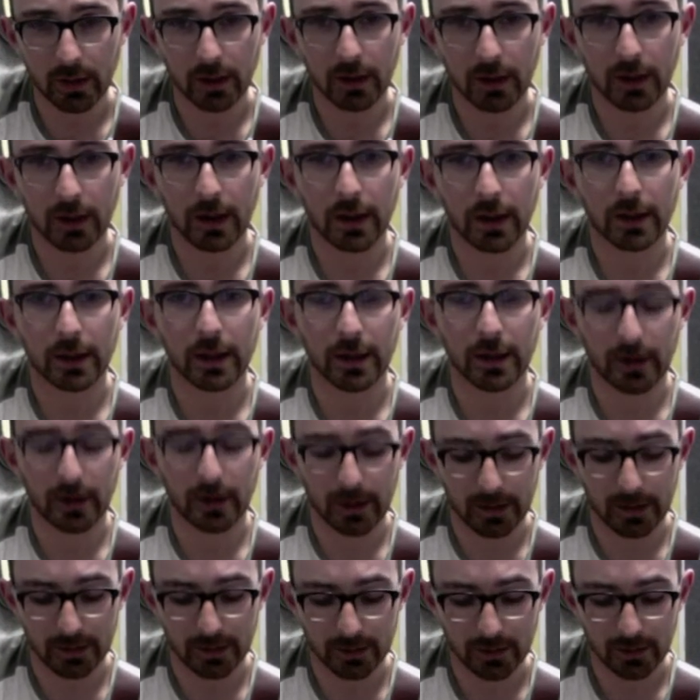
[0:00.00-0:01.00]
Then I do
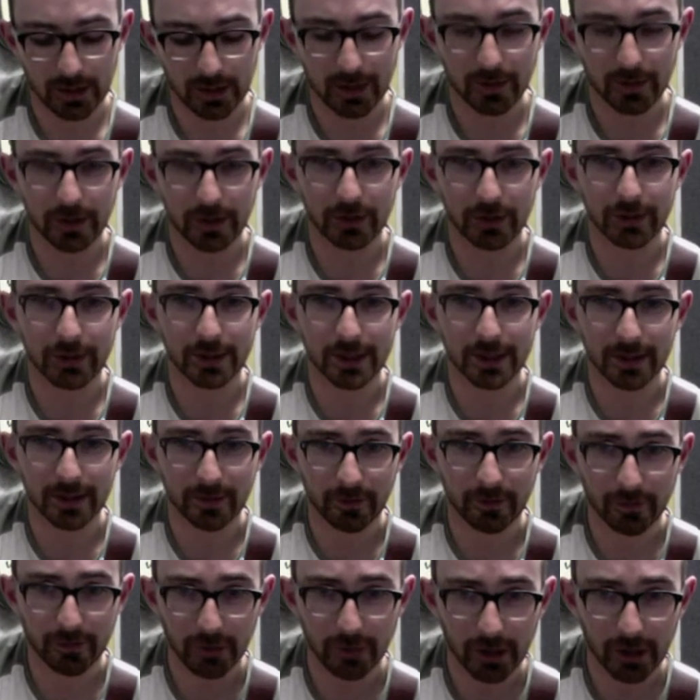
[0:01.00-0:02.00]
a harmonic on the 7th
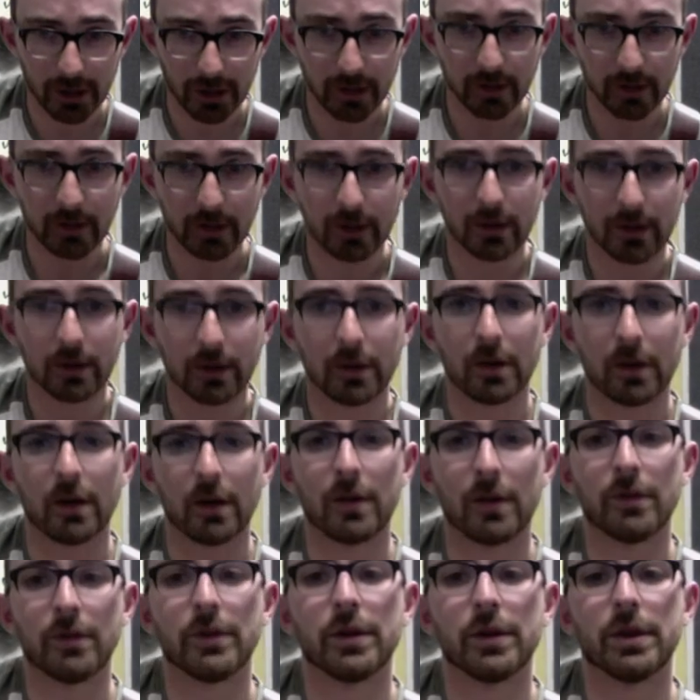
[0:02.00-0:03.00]
fret of
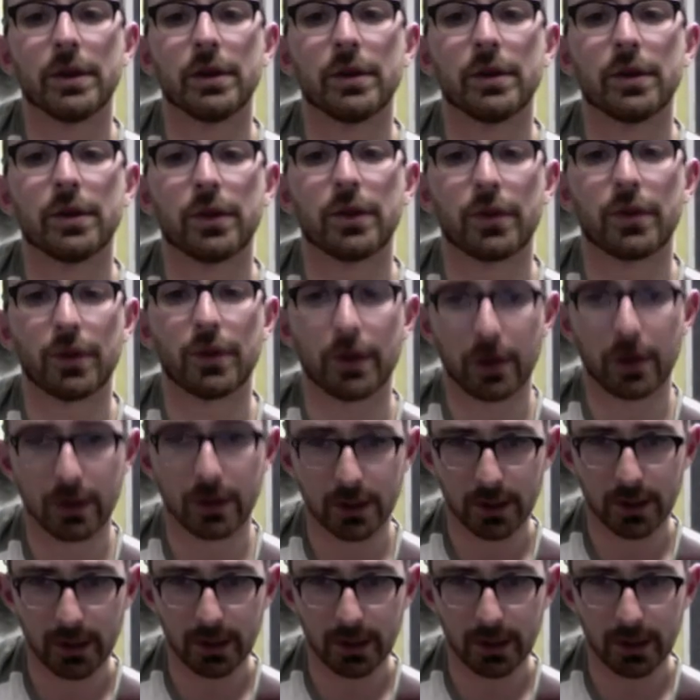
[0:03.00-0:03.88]
the 3rd string.